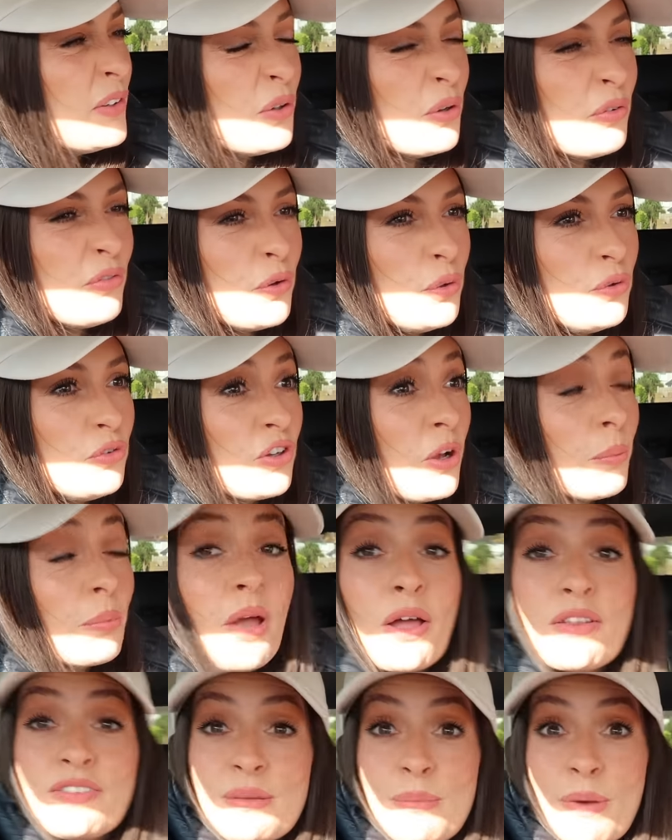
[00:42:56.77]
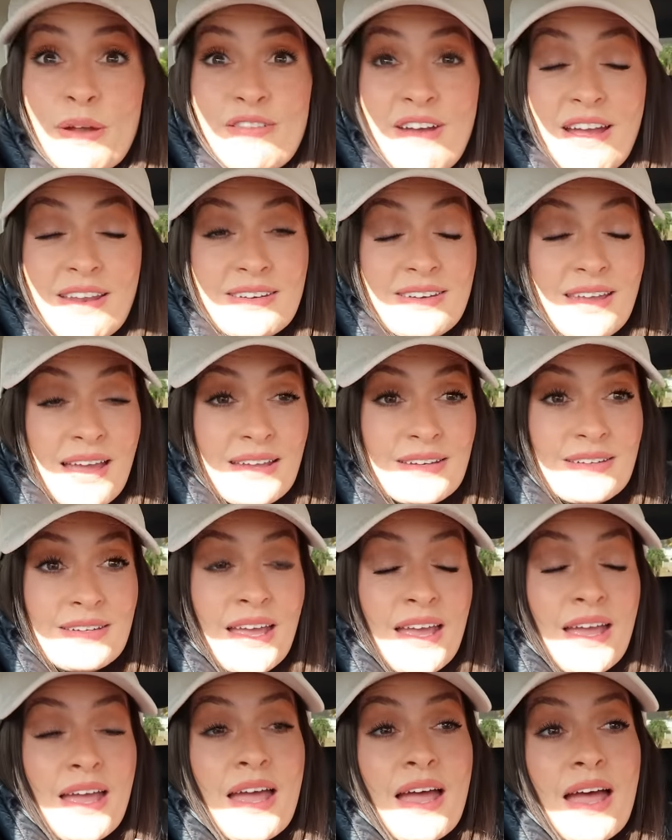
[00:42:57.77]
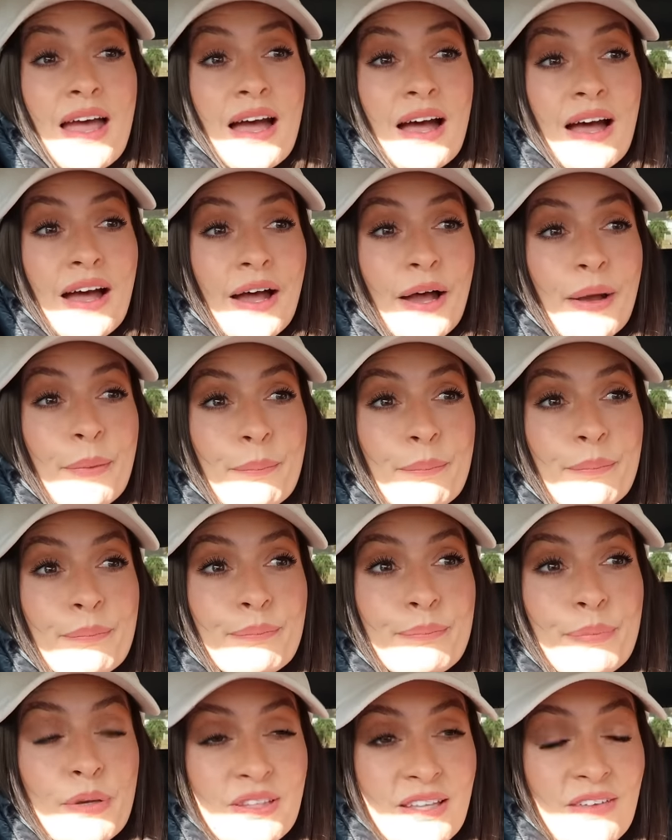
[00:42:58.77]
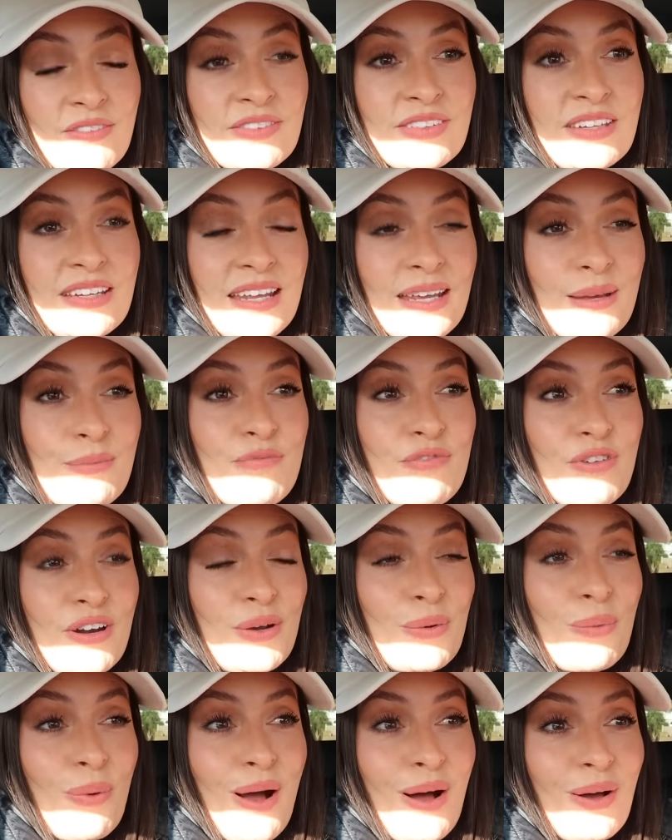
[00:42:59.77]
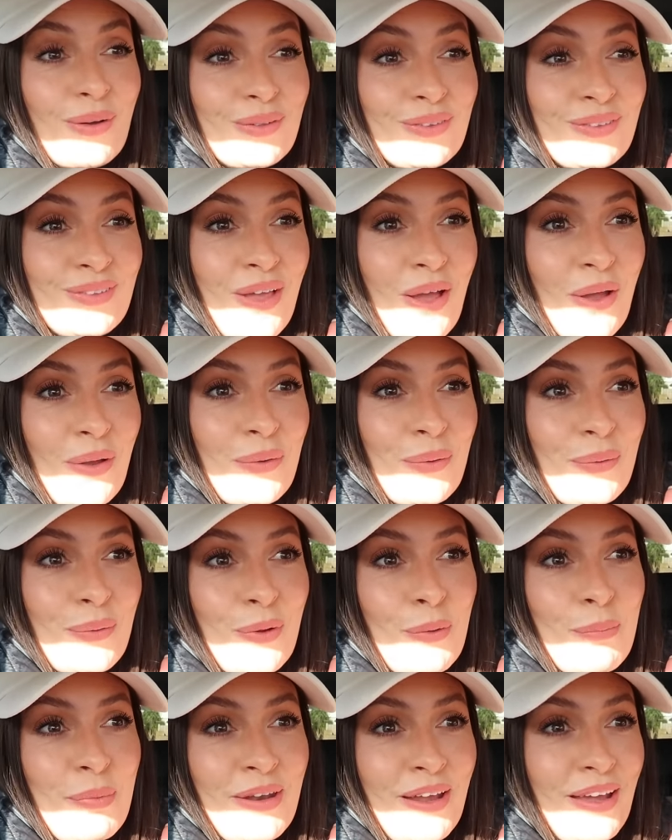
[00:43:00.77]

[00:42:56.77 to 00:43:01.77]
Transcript: Do a food shop, go and see my granddad, because I haven't seen him for a little while, so it'd be